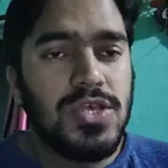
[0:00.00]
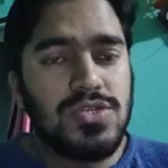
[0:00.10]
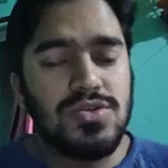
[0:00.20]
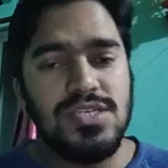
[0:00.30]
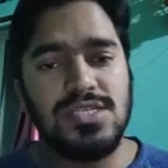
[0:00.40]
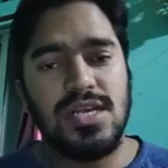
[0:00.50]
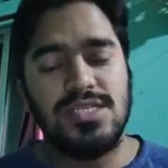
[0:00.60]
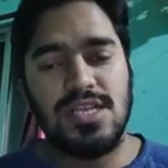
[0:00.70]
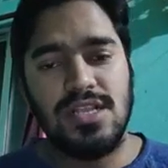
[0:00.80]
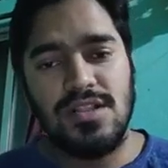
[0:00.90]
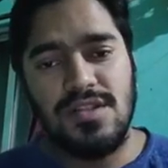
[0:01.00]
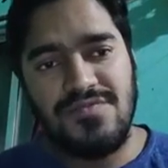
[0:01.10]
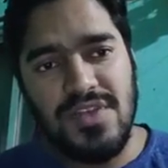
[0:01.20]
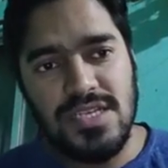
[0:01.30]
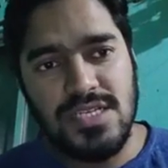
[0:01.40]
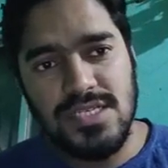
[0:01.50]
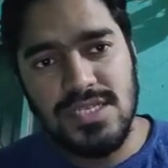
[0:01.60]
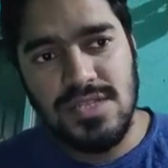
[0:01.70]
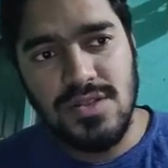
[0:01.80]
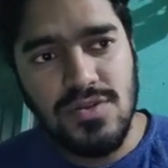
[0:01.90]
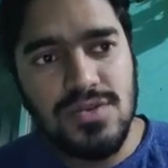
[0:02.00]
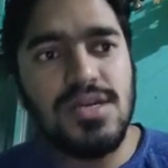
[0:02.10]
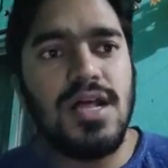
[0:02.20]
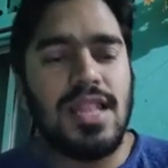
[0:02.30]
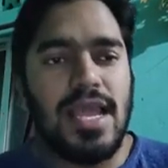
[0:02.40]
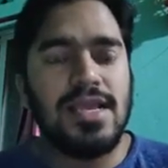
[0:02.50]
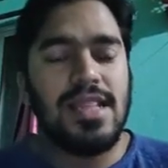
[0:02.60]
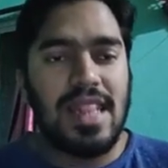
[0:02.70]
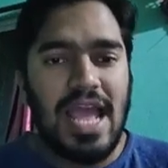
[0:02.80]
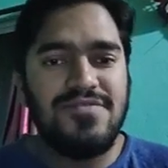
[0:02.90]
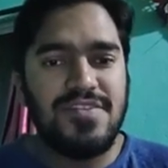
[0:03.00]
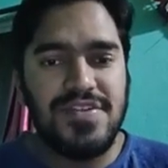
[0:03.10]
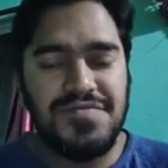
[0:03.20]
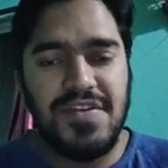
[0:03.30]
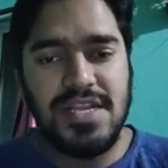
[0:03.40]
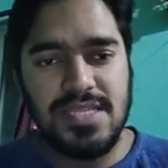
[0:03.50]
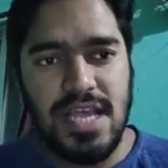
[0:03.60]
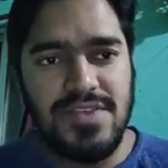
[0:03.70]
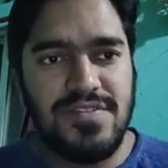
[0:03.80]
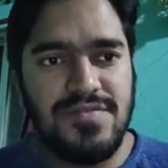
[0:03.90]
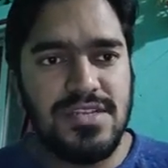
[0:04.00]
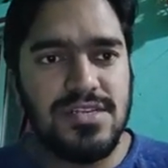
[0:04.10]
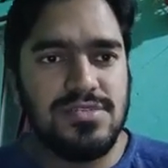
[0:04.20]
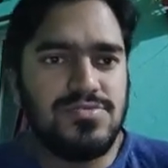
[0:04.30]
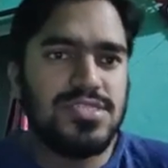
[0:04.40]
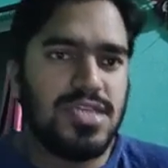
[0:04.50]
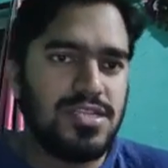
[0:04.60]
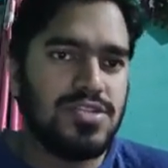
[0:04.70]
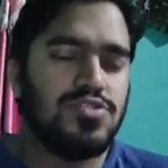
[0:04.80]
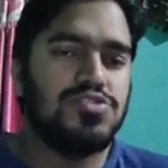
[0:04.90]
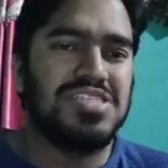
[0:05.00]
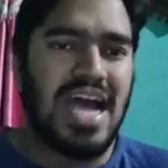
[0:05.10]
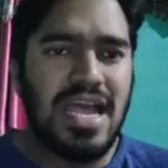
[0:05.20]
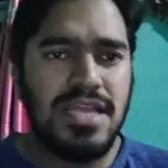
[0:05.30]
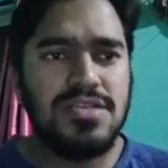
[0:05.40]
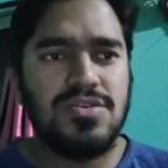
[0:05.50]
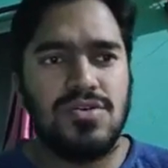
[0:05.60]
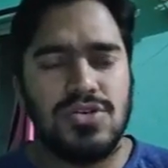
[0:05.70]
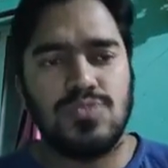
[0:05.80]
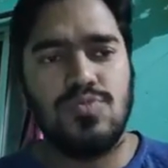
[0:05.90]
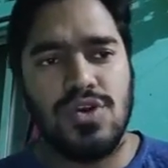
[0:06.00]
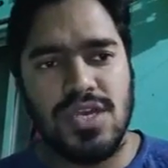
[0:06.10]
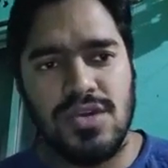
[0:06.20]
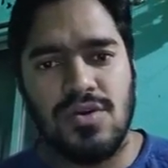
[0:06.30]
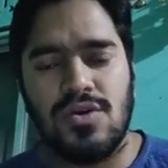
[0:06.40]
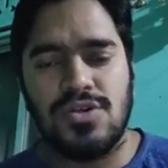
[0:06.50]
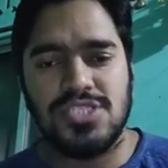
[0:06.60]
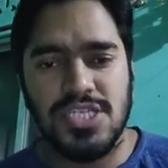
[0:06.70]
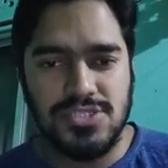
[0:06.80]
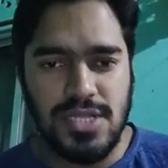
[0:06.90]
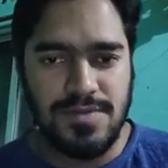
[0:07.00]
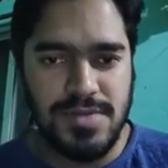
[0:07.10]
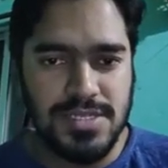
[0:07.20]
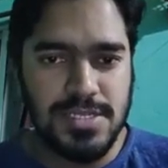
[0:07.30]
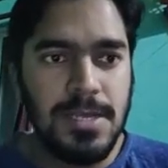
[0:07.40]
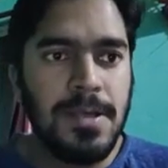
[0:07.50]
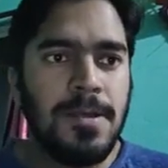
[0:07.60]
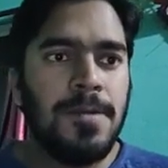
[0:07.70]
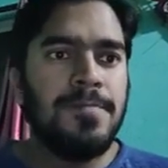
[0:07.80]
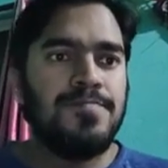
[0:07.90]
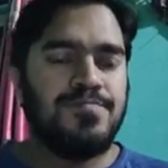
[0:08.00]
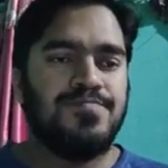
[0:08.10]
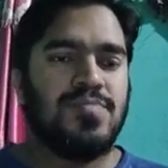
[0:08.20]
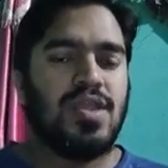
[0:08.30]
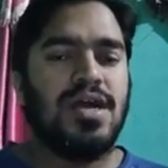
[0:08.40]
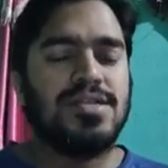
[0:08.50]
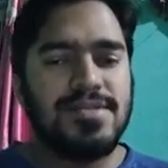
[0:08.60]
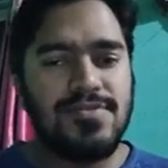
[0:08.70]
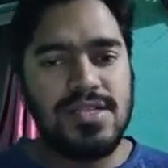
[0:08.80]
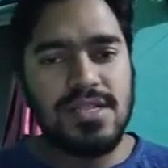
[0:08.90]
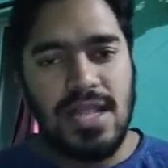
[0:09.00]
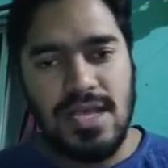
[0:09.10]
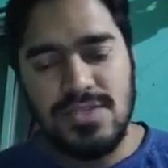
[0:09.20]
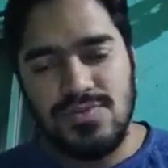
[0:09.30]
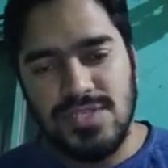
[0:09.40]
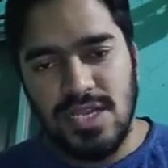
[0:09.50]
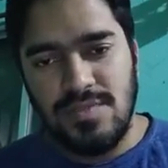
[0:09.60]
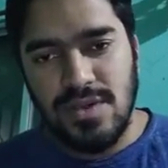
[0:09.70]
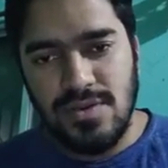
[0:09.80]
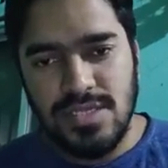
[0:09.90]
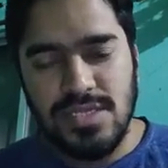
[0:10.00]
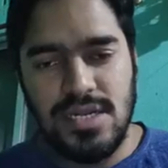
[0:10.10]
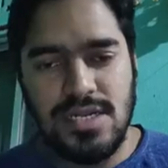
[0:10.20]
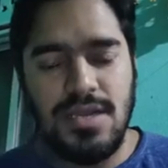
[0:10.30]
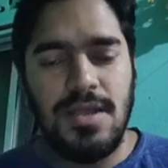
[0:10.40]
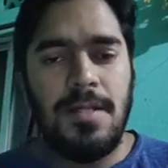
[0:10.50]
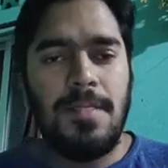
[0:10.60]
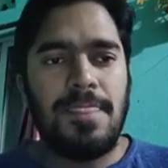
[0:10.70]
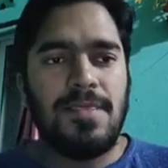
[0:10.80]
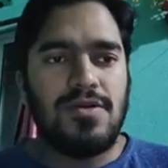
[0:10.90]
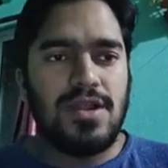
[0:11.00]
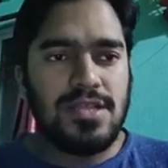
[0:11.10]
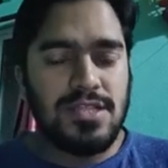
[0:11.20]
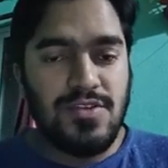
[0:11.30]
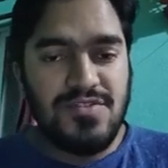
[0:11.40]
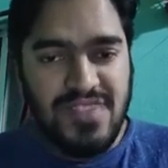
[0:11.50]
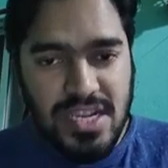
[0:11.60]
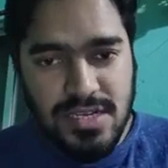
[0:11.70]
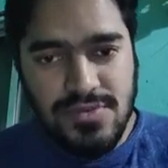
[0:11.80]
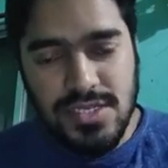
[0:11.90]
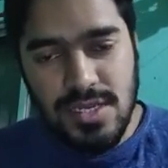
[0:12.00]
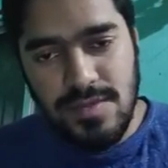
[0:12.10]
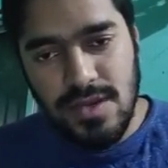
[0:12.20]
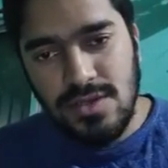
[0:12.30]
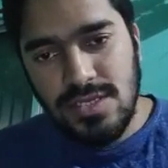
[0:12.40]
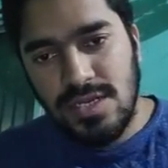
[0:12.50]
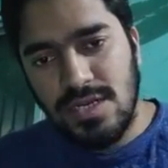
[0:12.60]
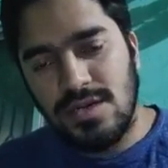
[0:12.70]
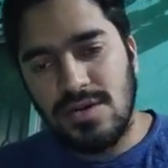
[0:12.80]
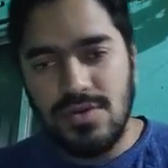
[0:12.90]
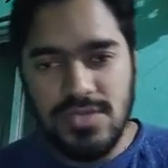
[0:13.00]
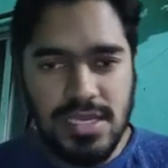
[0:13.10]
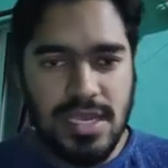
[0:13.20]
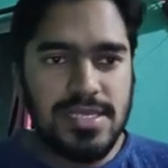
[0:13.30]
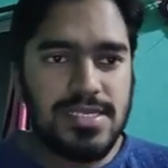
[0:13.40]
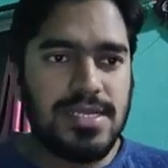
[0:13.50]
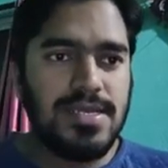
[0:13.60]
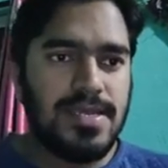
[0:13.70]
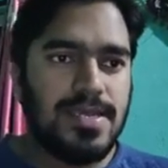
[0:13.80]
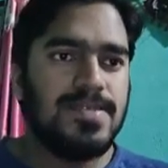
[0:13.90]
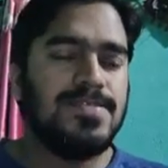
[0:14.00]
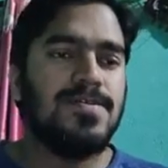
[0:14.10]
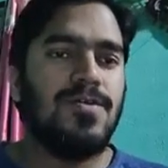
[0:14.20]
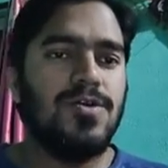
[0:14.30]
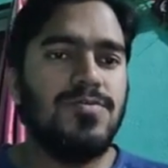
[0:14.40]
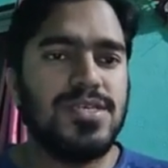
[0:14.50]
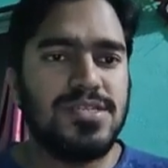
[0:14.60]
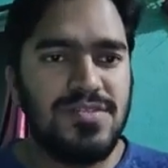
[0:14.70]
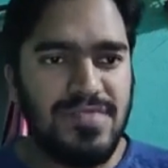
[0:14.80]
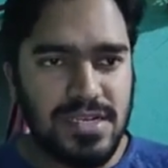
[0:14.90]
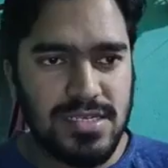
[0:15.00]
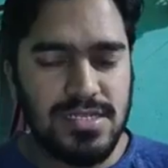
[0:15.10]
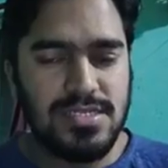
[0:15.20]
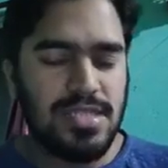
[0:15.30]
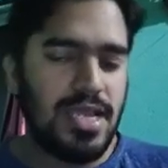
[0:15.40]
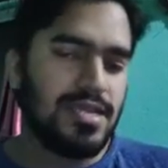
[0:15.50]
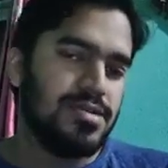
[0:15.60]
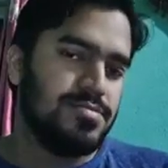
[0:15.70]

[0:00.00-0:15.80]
So these cultural factors include like life habit, various life habits, which can include diet or smoking or sexual habits. Another one class which can be considered, or another one factor which can be considered causing cancer is occupational factors, like